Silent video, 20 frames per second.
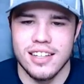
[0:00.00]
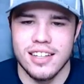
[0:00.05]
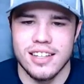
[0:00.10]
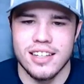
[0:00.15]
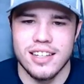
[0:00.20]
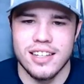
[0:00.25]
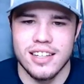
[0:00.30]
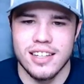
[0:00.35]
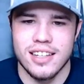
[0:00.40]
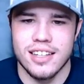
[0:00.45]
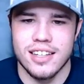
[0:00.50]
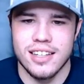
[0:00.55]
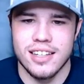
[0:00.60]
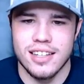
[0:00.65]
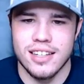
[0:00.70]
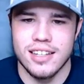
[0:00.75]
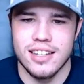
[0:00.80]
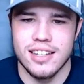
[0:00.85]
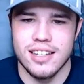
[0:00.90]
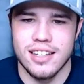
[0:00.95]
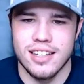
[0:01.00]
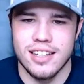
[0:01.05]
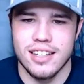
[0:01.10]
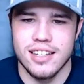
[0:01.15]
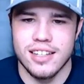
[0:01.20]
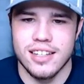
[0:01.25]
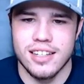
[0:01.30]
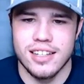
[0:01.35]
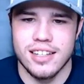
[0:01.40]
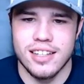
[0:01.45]

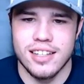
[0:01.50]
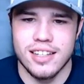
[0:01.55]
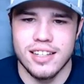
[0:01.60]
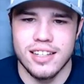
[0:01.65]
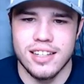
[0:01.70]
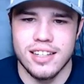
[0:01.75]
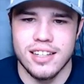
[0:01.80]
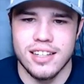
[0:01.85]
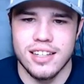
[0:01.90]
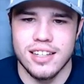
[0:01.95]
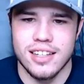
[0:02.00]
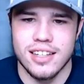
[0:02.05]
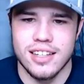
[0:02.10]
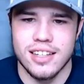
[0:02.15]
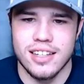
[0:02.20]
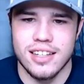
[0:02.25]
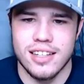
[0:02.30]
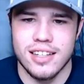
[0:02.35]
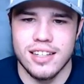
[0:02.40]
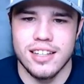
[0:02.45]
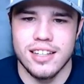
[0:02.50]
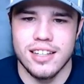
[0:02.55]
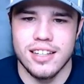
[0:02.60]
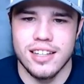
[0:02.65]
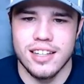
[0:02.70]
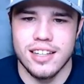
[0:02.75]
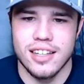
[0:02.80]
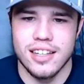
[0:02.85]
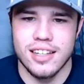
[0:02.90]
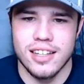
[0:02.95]

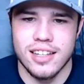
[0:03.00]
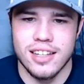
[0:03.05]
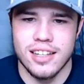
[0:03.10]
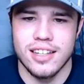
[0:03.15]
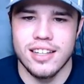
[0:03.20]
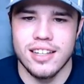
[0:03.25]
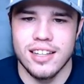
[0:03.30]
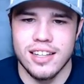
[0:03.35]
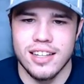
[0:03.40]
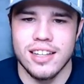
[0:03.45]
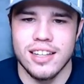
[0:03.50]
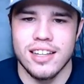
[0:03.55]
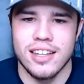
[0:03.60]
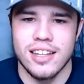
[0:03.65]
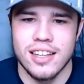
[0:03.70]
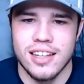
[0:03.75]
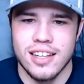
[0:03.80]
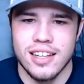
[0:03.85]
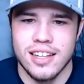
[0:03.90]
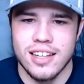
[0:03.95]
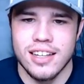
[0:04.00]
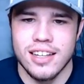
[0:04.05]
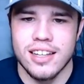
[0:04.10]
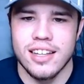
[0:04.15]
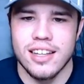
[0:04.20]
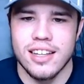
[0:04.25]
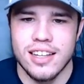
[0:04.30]
This person isn't speaking.